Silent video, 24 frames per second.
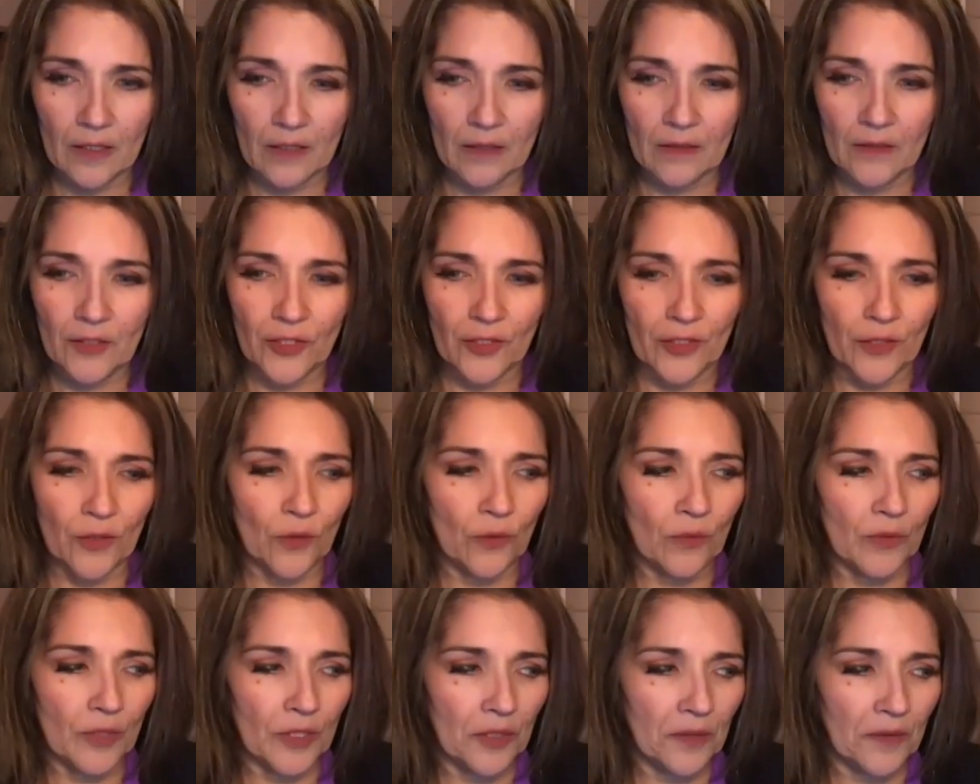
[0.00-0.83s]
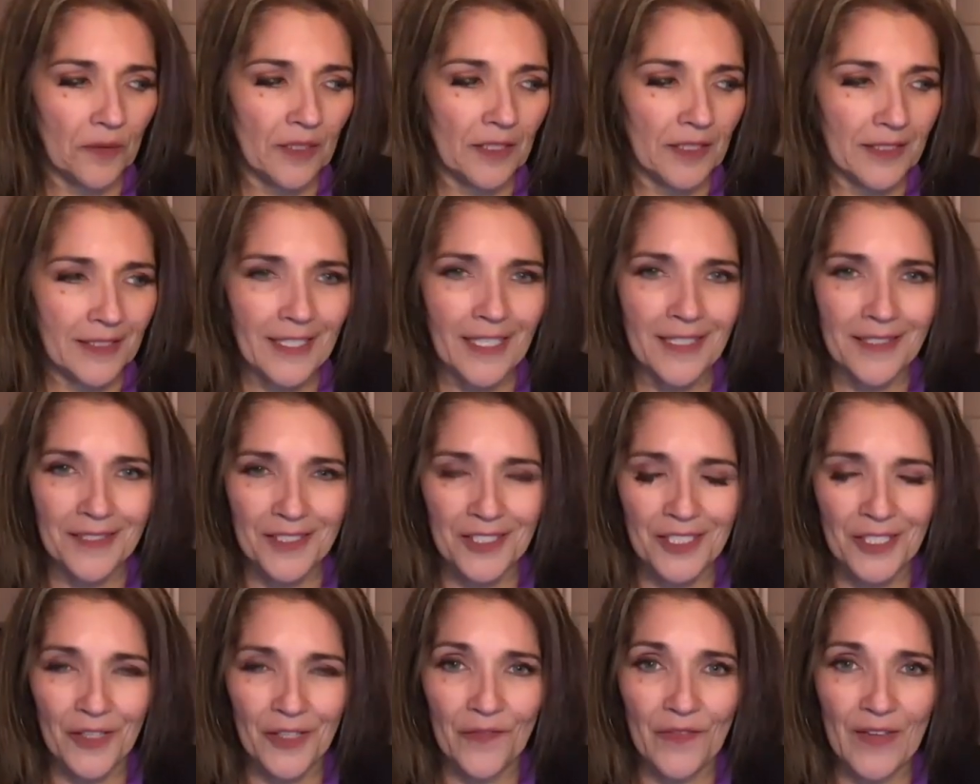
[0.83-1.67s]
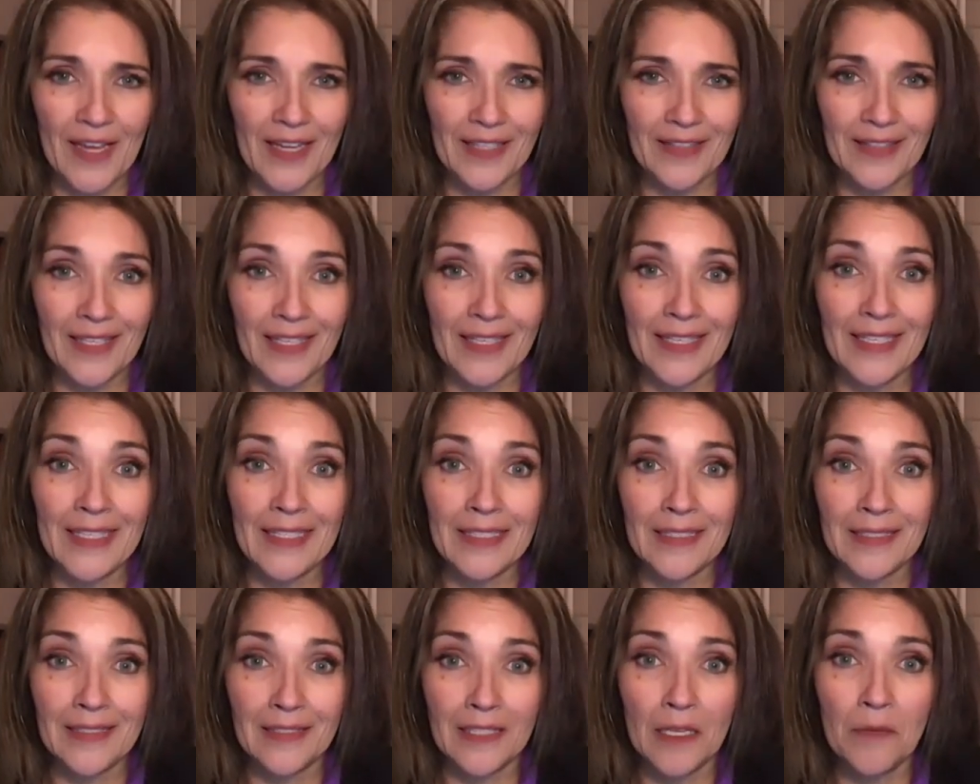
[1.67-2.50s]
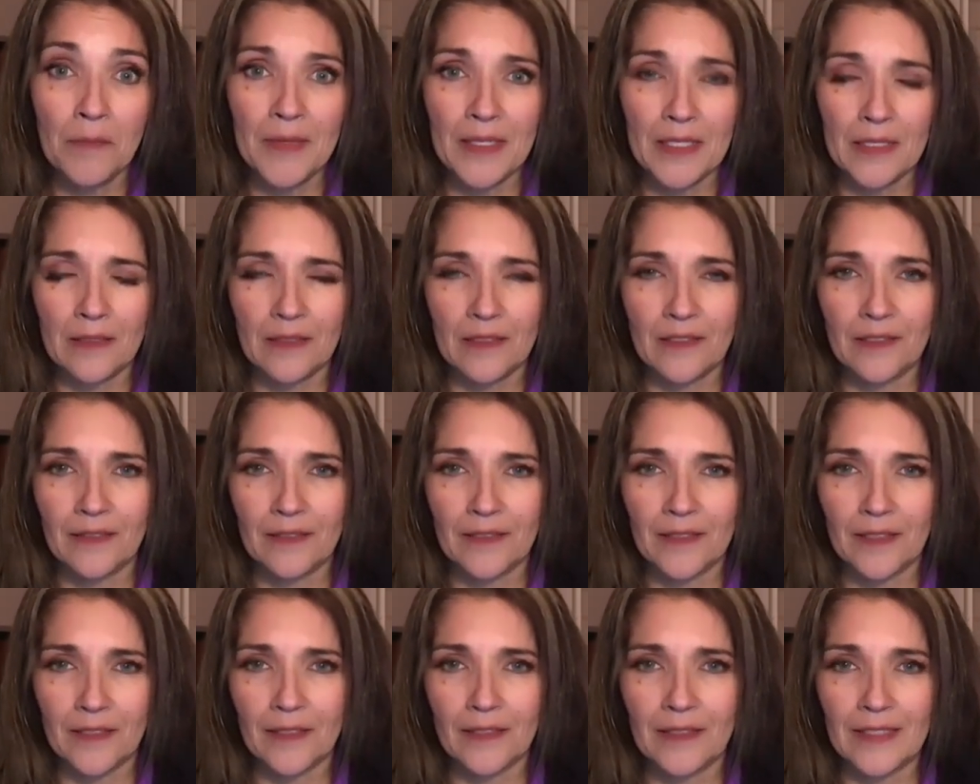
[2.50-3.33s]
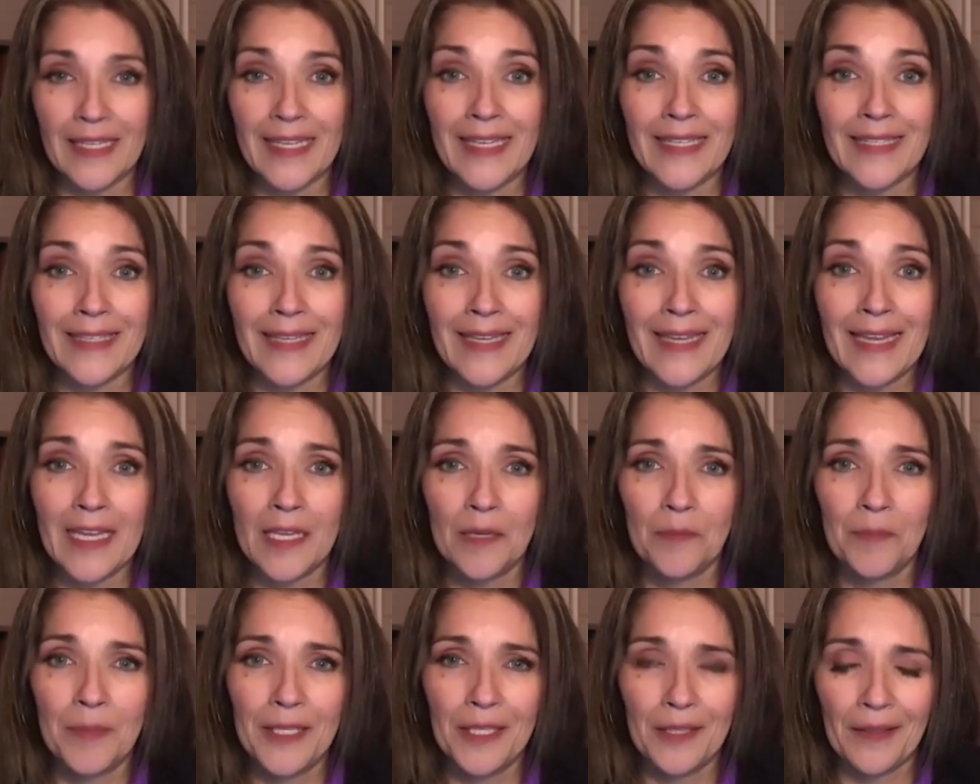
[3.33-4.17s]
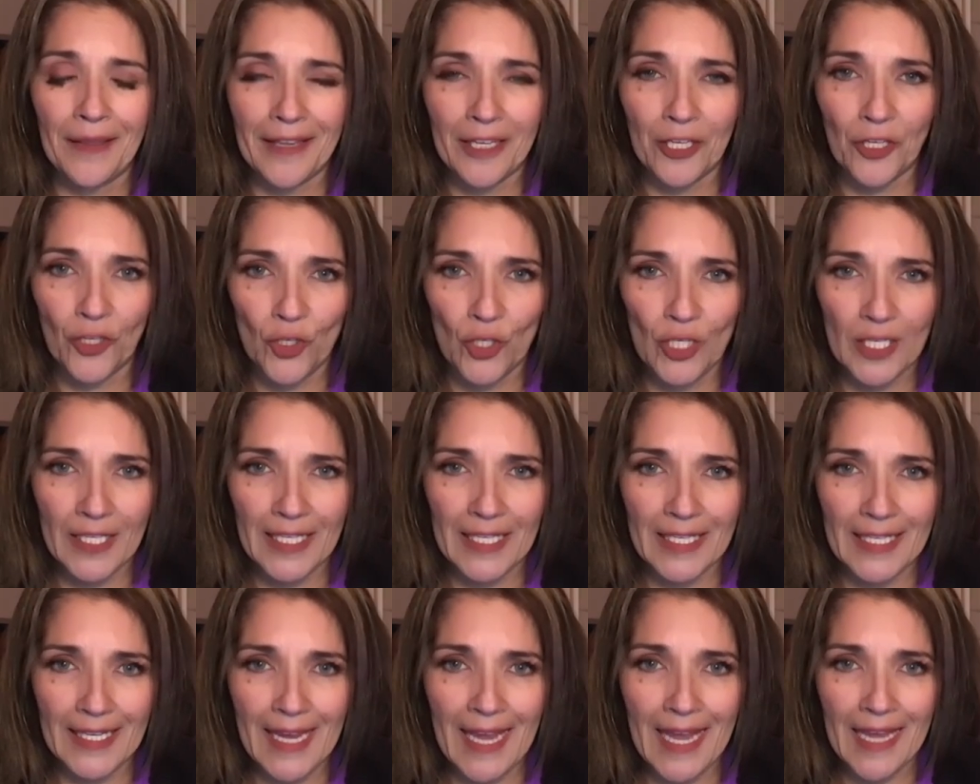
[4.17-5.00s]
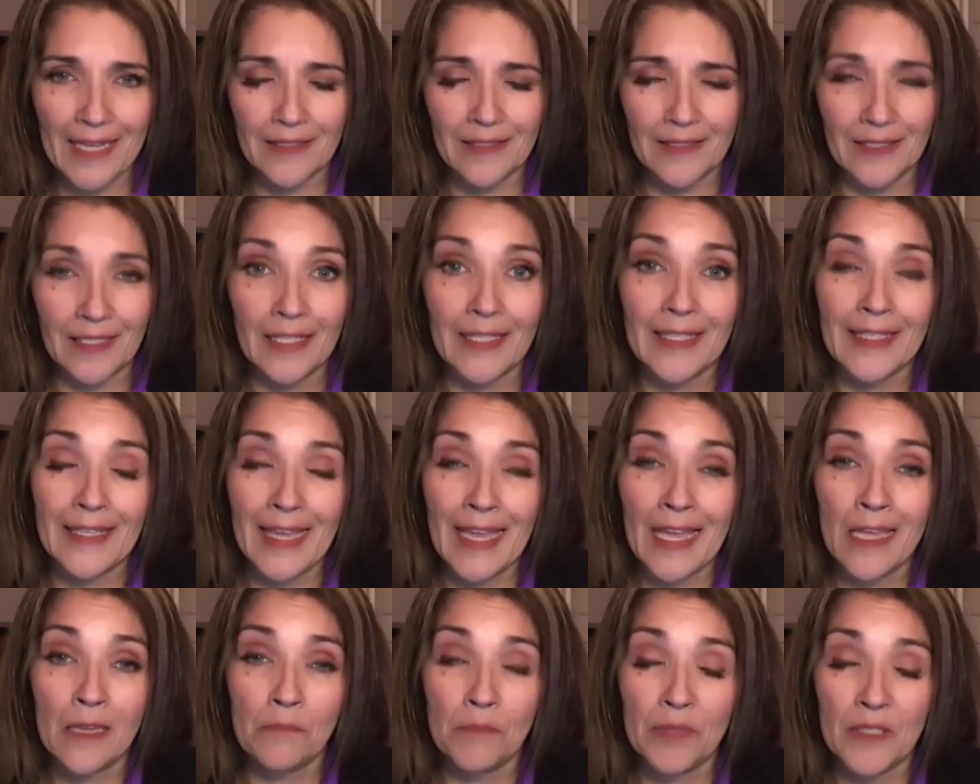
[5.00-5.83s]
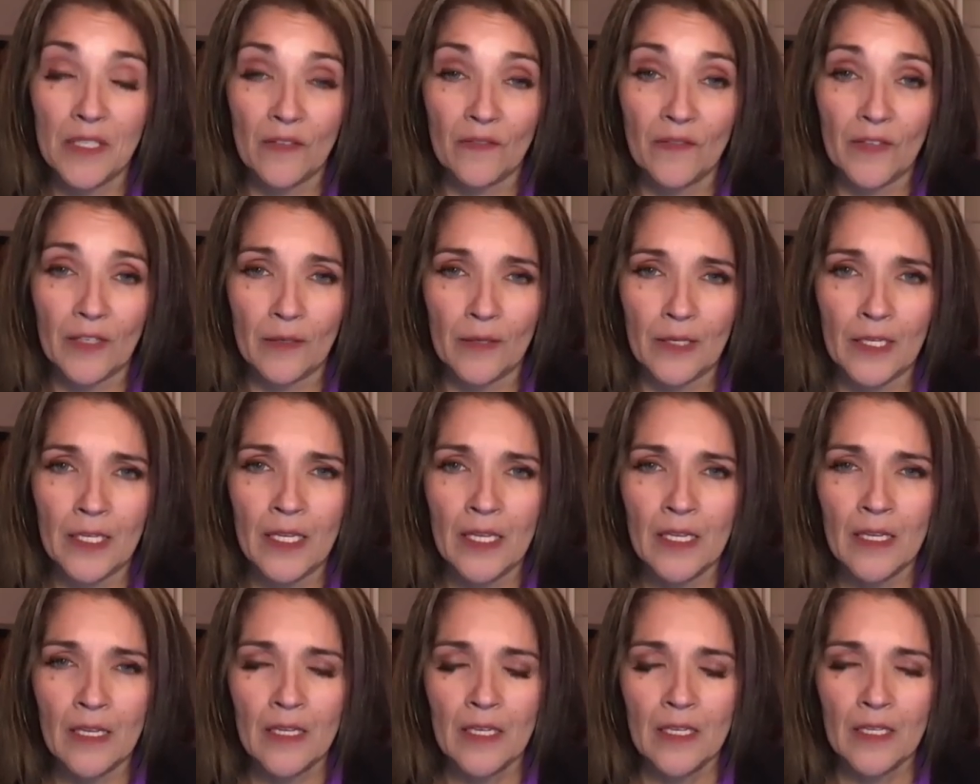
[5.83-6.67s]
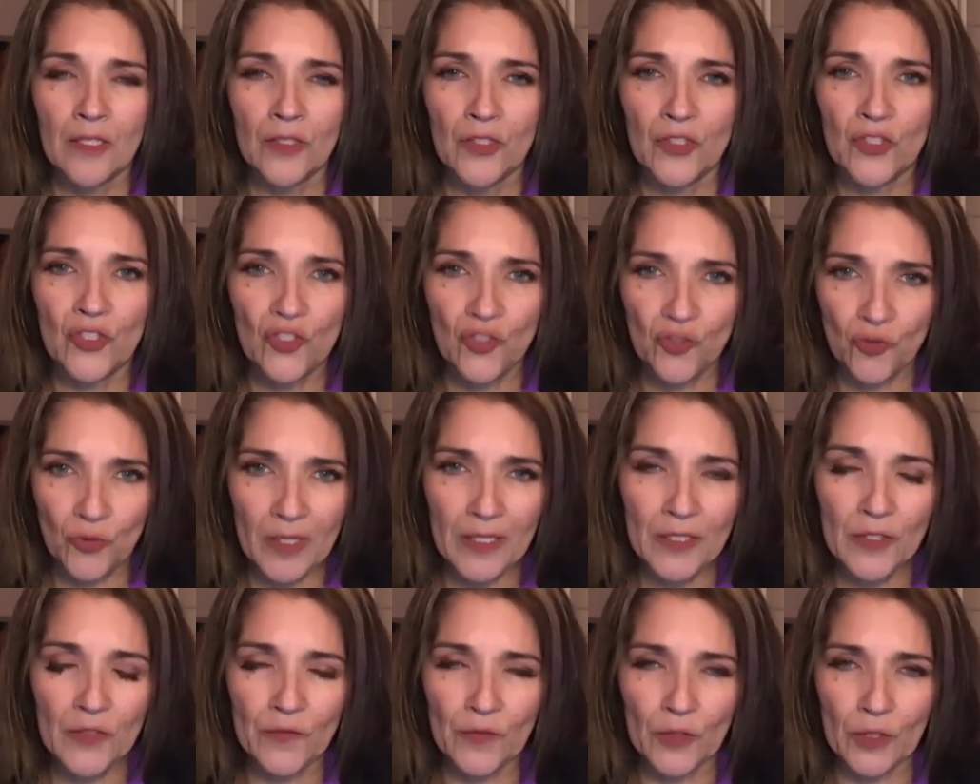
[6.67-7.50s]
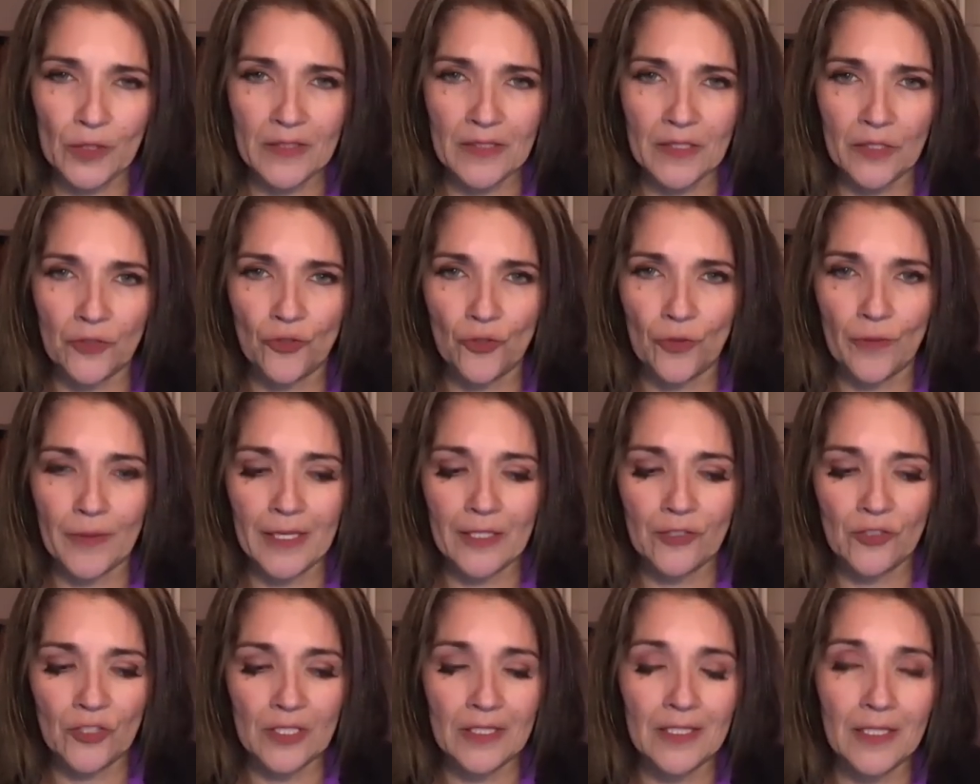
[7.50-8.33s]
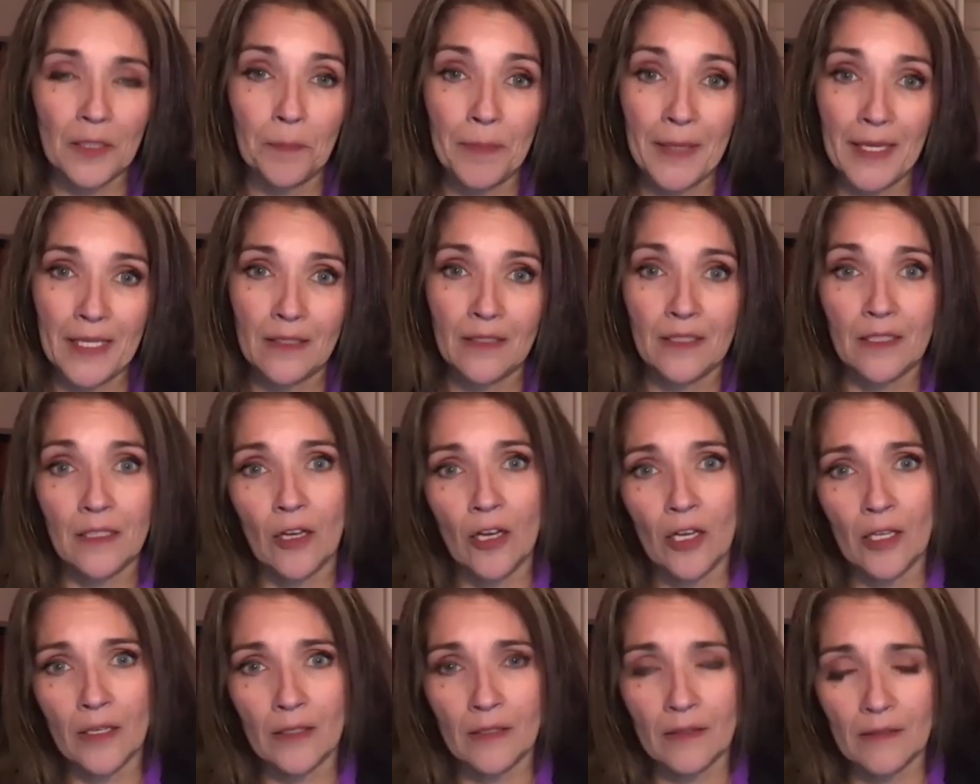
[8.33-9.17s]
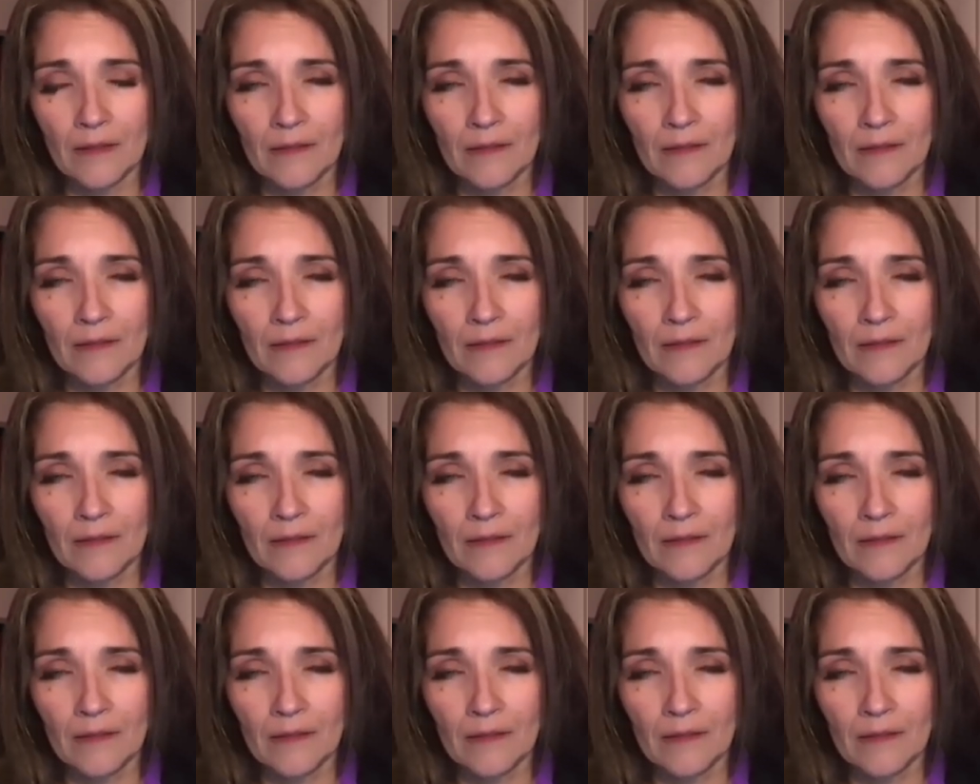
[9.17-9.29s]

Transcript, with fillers: you know will attest to the fact that in some instances it can be like herding cats and it can be a very stressful situation depending on